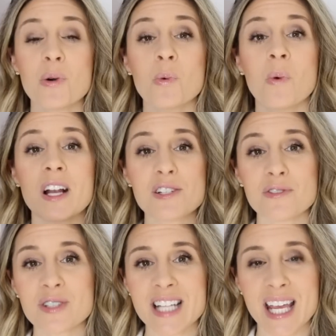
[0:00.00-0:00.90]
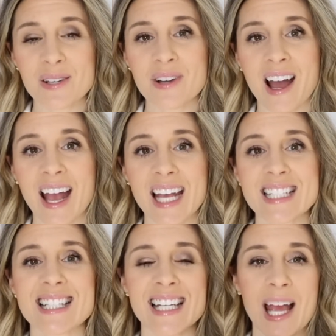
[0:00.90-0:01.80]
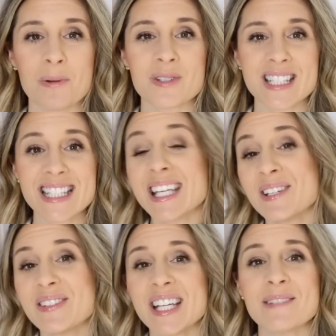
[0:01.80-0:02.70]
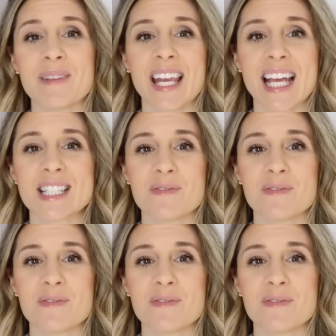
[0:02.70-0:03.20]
wonderful day, you guys, and I will see you in my next